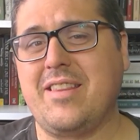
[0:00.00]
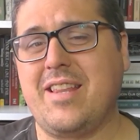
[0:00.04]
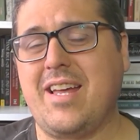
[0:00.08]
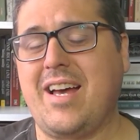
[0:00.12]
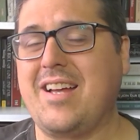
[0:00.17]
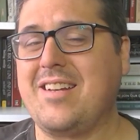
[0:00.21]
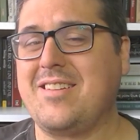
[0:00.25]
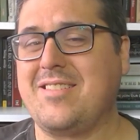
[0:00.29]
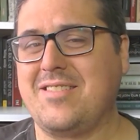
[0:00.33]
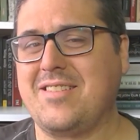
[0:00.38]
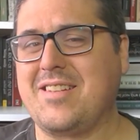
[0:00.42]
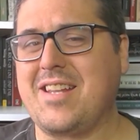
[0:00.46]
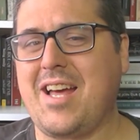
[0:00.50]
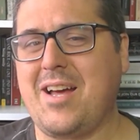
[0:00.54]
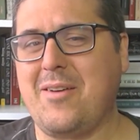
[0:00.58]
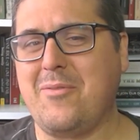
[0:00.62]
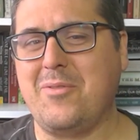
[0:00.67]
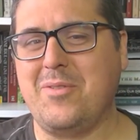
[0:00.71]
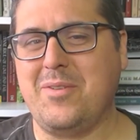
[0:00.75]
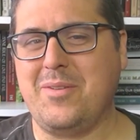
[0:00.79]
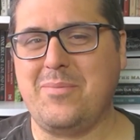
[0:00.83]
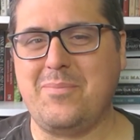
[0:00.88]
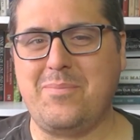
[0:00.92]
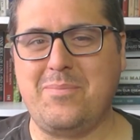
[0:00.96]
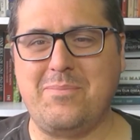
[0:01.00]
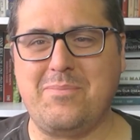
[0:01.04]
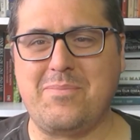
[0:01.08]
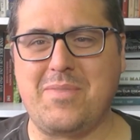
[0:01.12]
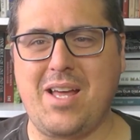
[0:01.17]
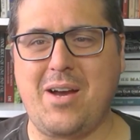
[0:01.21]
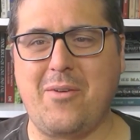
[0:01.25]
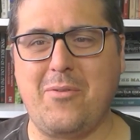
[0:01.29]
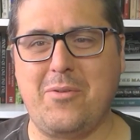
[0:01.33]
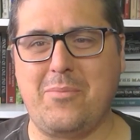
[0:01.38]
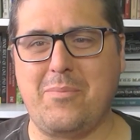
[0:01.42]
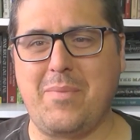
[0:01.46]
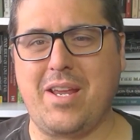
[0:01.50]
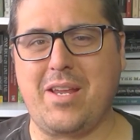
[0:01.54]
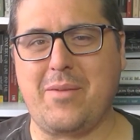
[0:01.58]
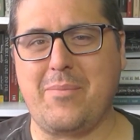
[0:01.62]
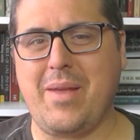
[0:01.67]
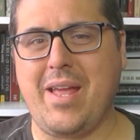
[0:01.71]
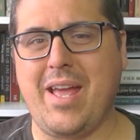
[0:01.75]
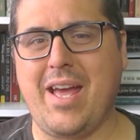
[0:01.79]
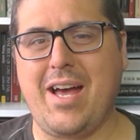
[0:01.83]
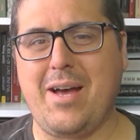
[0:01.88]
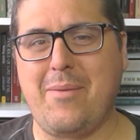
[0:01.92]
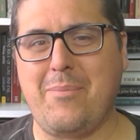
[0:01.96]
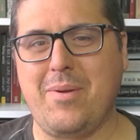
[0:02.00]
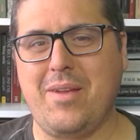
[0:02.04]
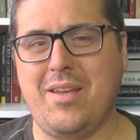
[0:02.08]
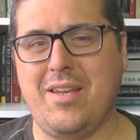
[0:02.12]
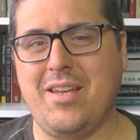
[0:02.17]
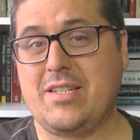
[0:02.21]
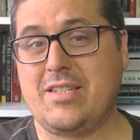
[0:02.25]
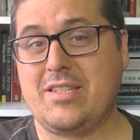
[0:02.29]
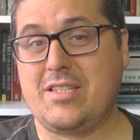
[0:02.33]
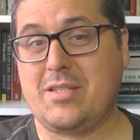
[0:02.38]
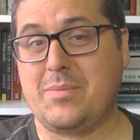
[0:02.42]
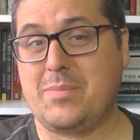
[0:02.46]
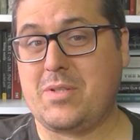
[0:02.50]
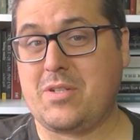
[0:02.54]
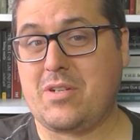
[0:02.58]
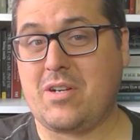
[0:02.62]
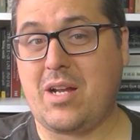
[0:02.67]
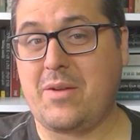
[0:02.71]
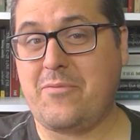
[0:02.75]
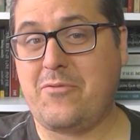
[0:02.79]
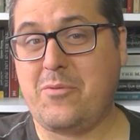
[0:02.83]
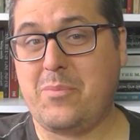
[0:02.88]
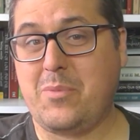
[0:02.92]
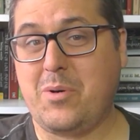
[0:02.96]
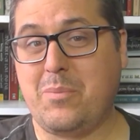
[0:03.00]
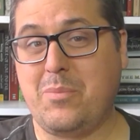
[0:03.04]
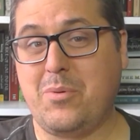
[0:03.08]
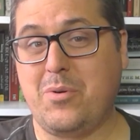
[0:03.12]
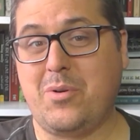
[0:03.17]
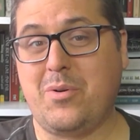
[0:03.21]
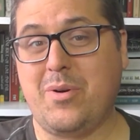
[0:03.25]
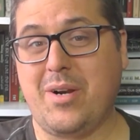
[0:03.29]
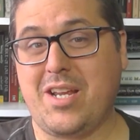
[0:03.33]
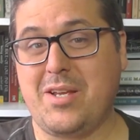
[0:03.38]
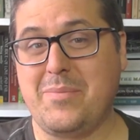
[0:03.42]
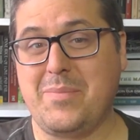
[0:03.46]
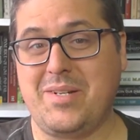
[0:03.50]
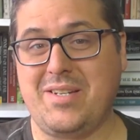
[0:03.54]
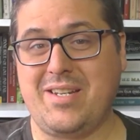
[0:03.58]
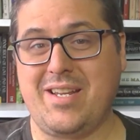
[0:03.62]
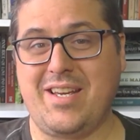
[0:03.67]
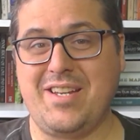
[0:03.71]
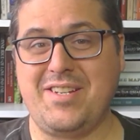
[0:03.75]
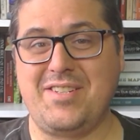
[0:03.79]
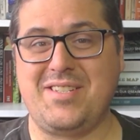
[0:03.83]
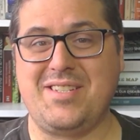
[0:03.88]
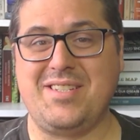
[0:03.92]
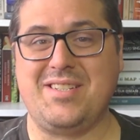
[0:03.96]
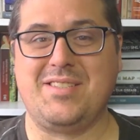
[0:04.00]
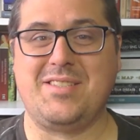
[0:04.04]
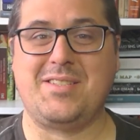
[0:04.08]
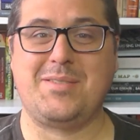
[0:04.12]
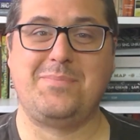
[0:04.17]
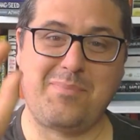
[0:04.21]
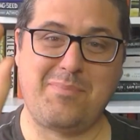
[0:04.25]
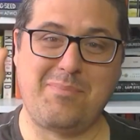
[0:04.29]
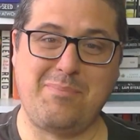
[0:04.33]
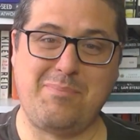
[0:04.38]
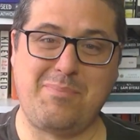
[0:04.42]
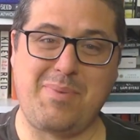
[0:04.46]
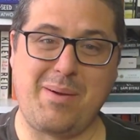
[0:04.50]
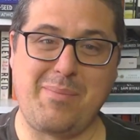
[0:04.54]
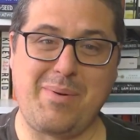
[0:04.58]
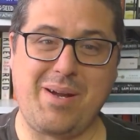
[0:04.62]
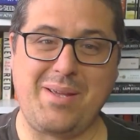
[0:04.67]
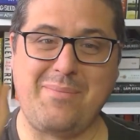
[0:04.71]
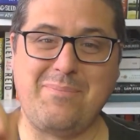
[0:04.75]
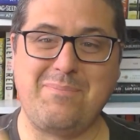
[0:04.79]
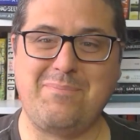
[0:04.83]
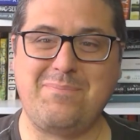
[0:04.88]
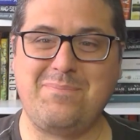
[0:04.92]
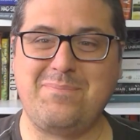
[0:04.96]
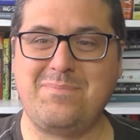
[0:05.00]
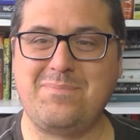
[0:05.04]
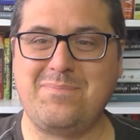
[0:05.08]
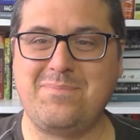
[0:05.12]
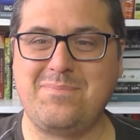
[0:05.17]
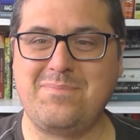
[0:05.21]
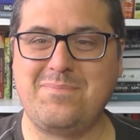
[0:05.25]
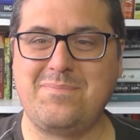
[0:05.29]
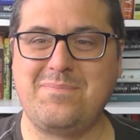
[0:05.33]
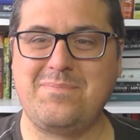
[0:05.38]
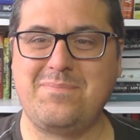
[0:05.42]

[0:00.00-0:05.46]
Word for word: That that would that would make me happy. Subscribe for more book recommendations. Bye bye.